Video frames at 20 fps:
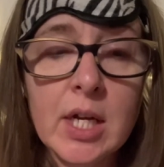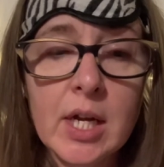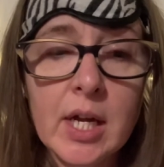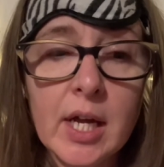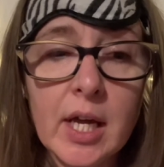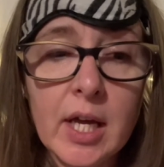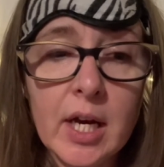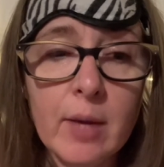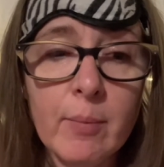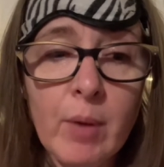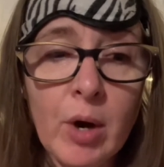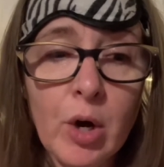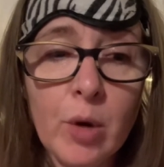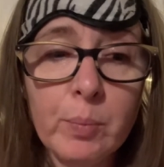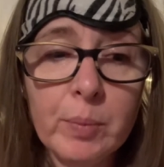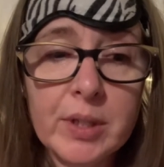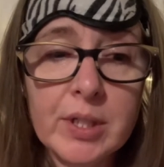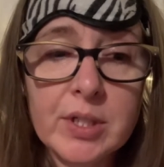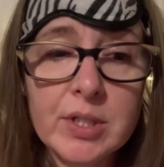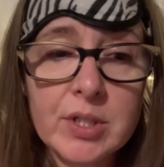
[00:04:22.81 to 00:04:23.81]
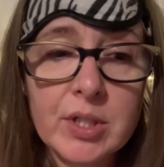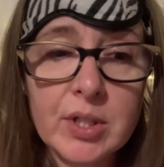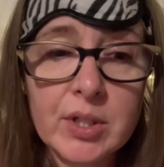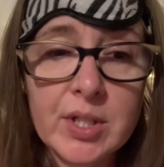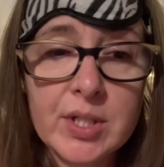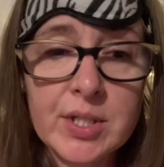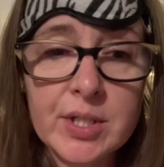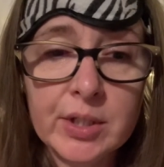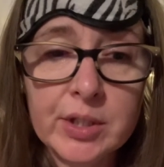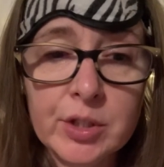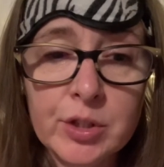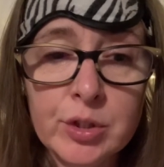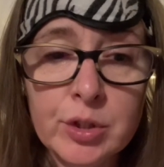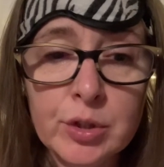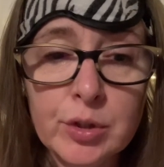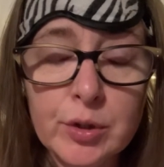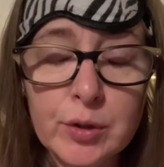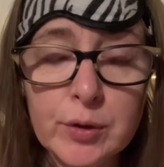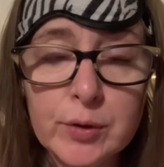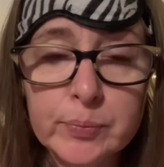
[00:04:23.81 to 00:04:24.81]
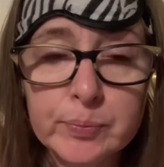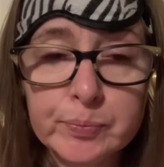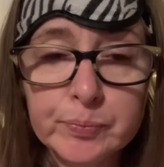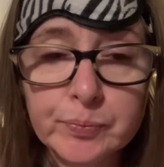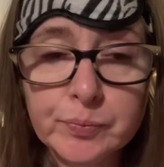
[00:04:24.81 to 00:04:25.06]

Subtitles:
and I'm hoping to listen to